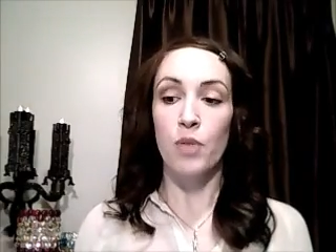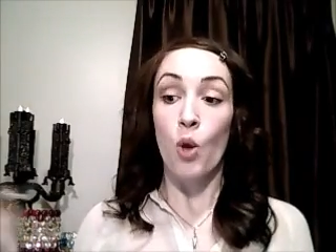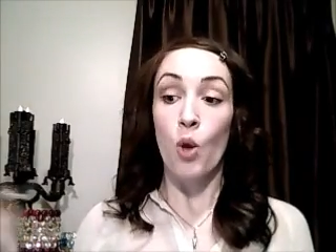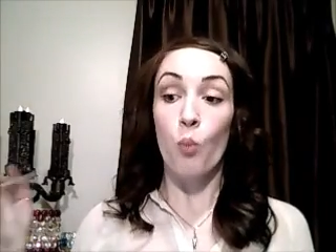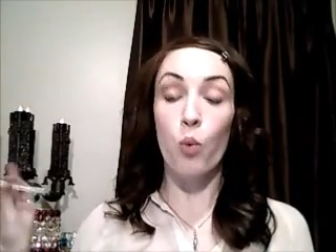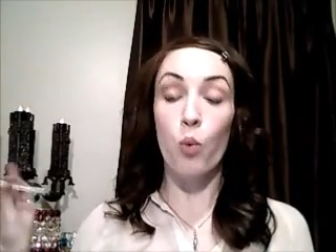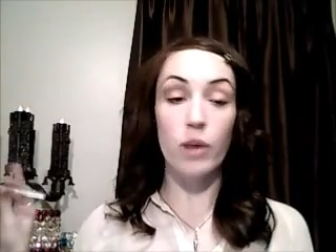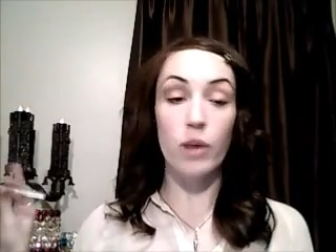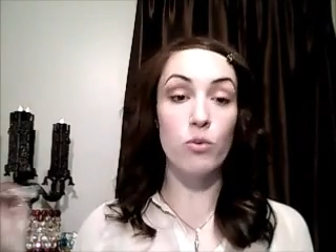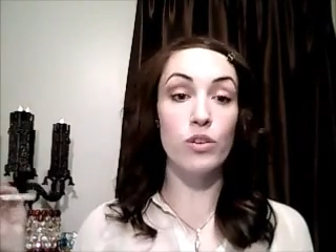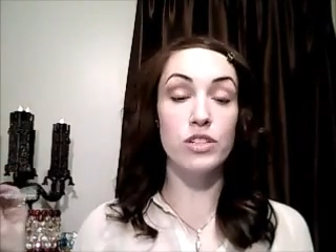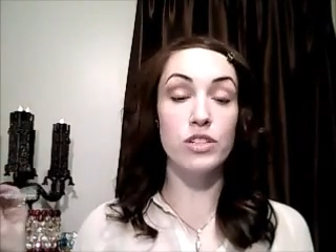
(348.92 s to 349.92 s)
What I'm
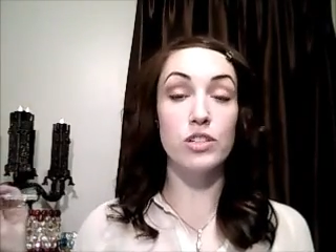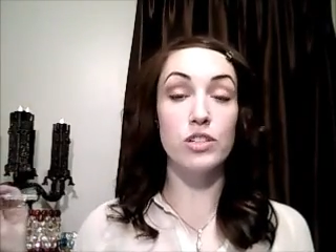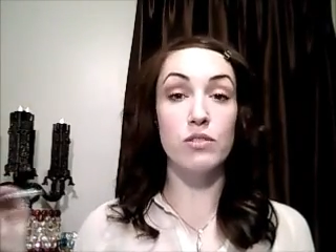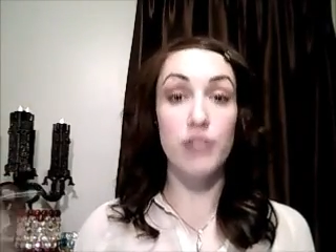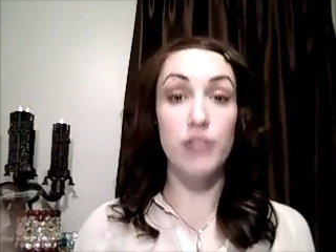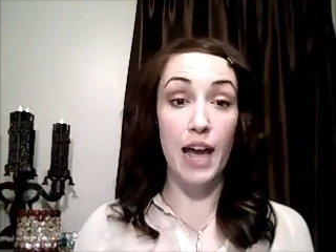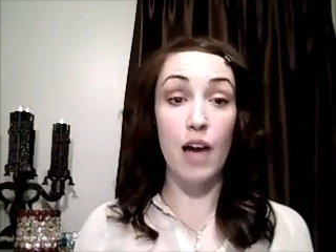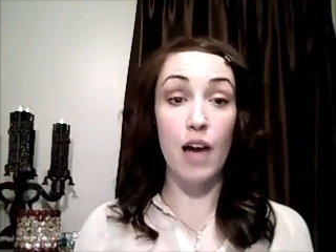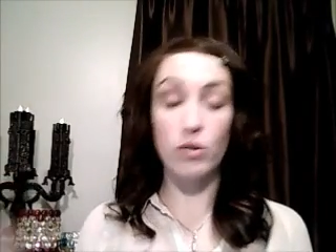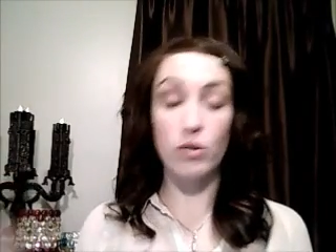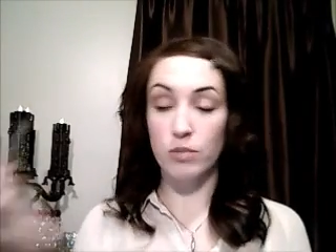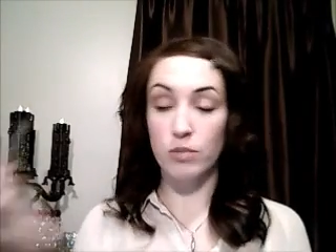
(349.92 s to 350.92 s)
going to do
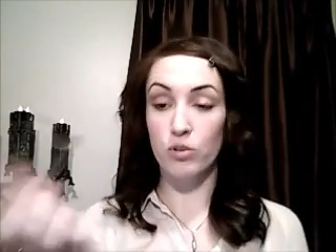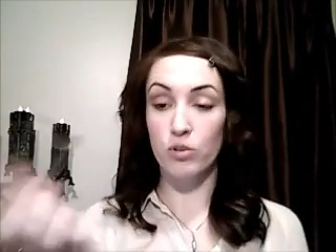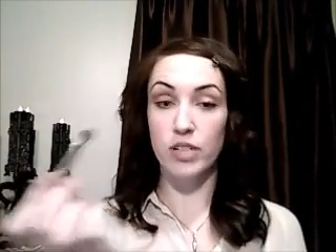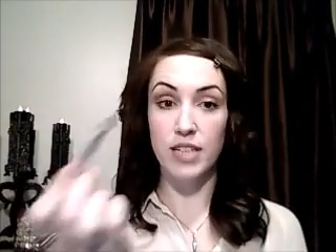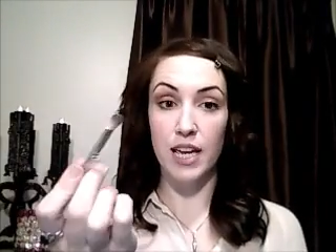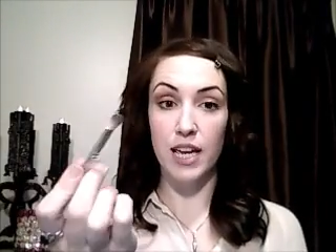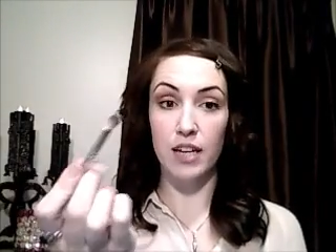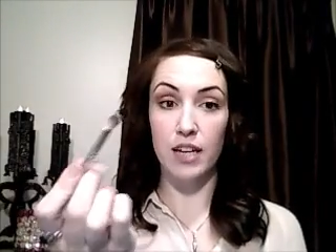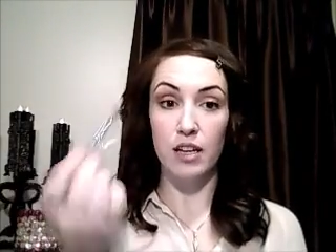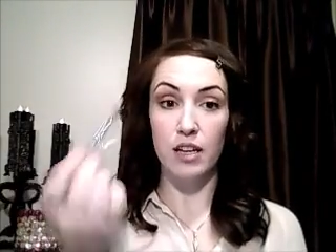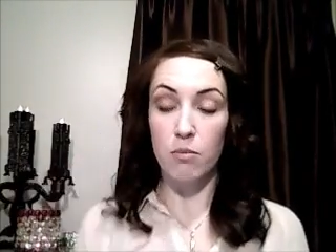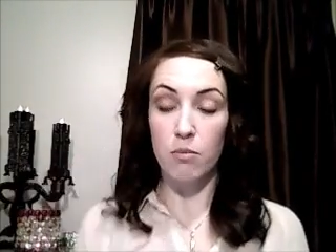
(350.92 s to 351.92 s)
now is I'm going to take
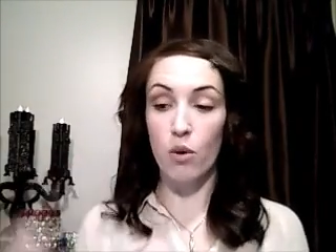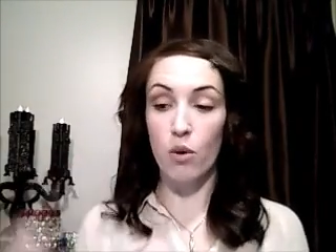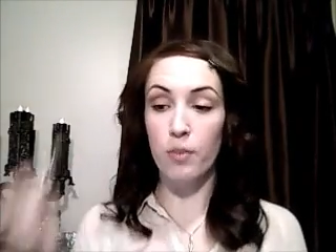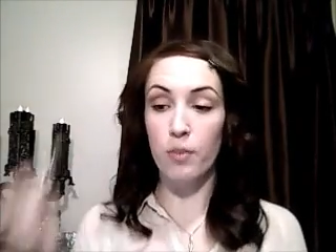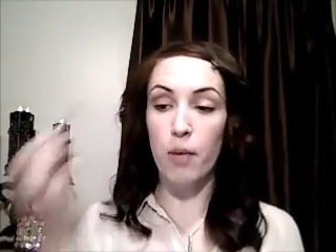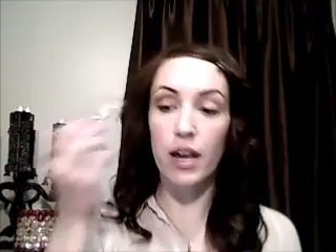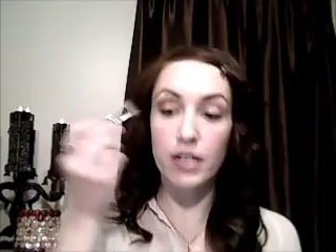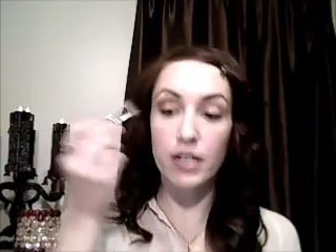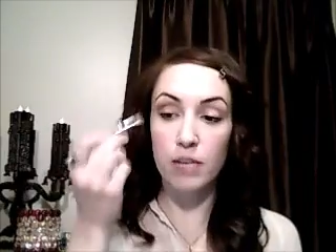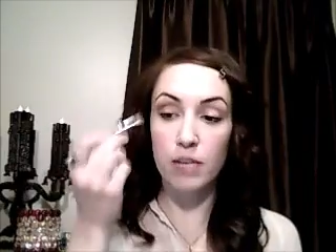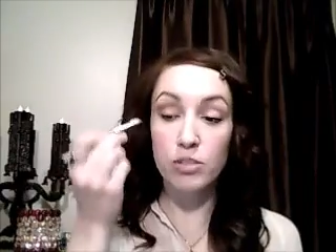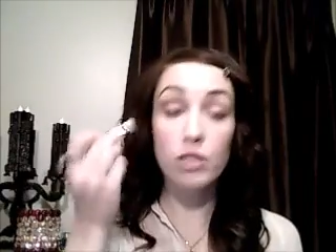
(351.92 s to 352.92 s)
more of the product.
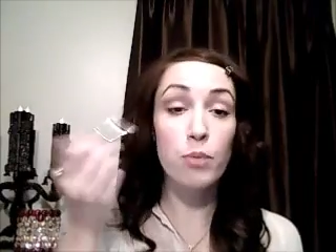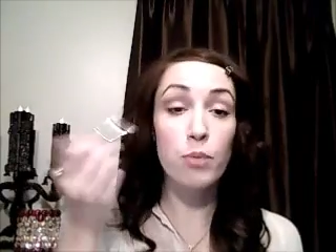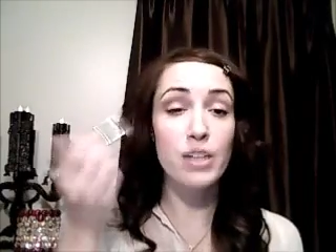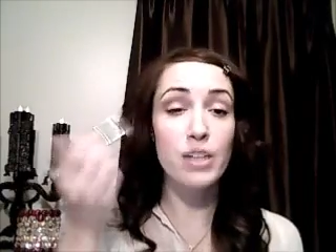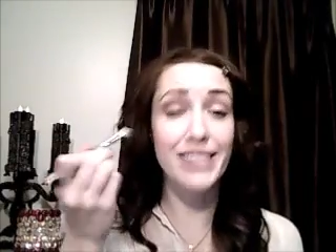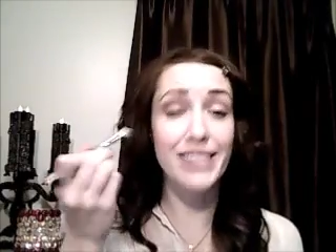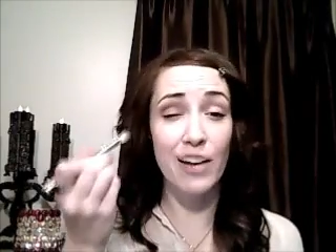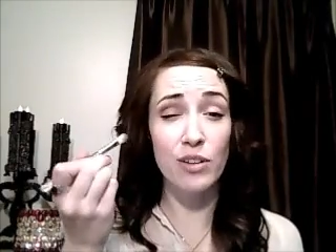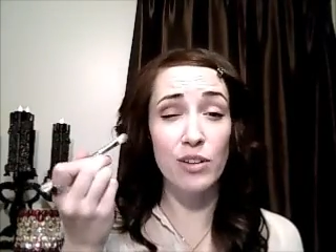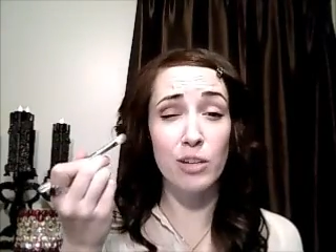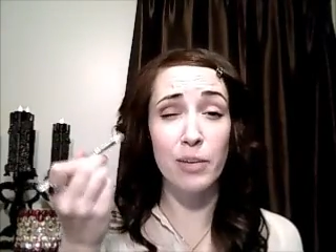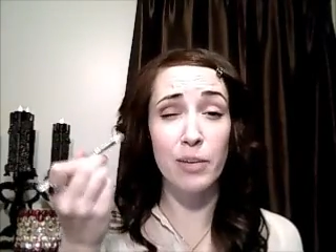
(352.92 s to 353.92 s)
I'm just going to pull it down
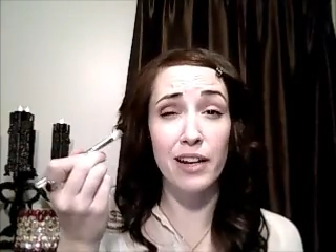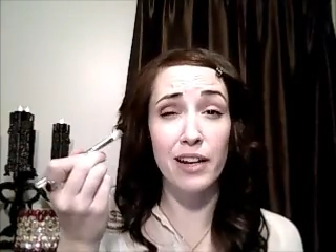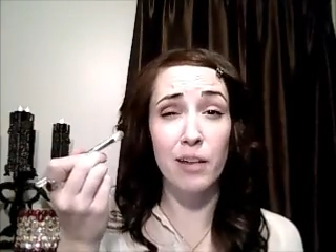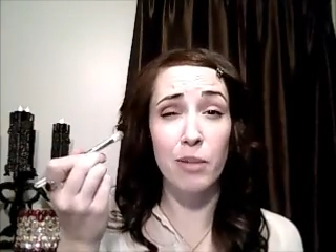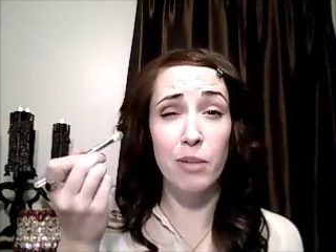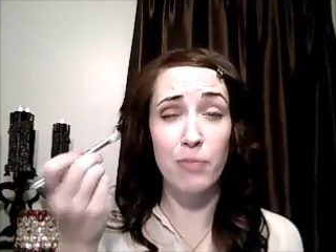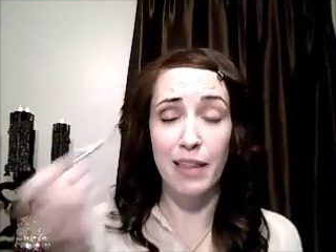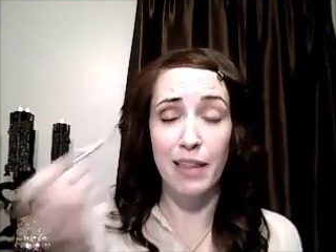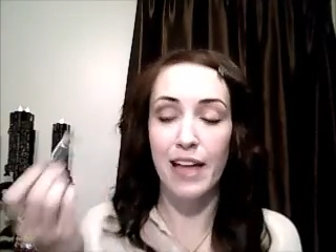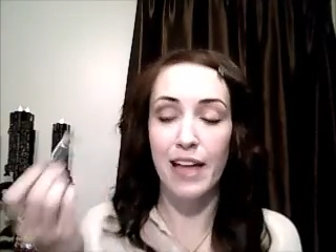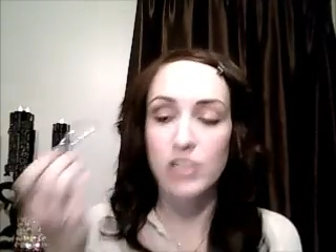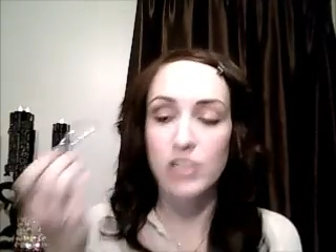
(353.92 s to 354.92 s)
a little bit above my
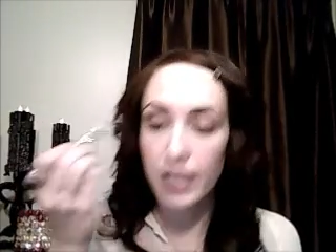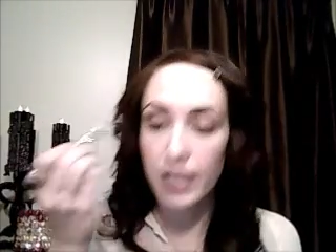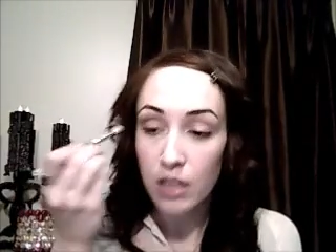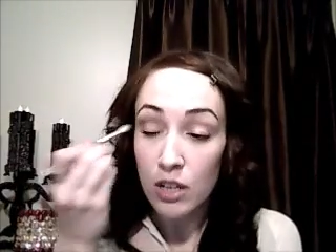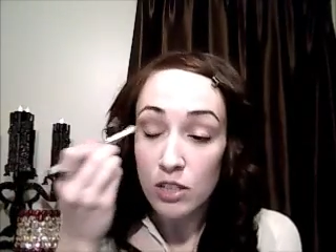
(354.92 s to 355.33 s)
lash line.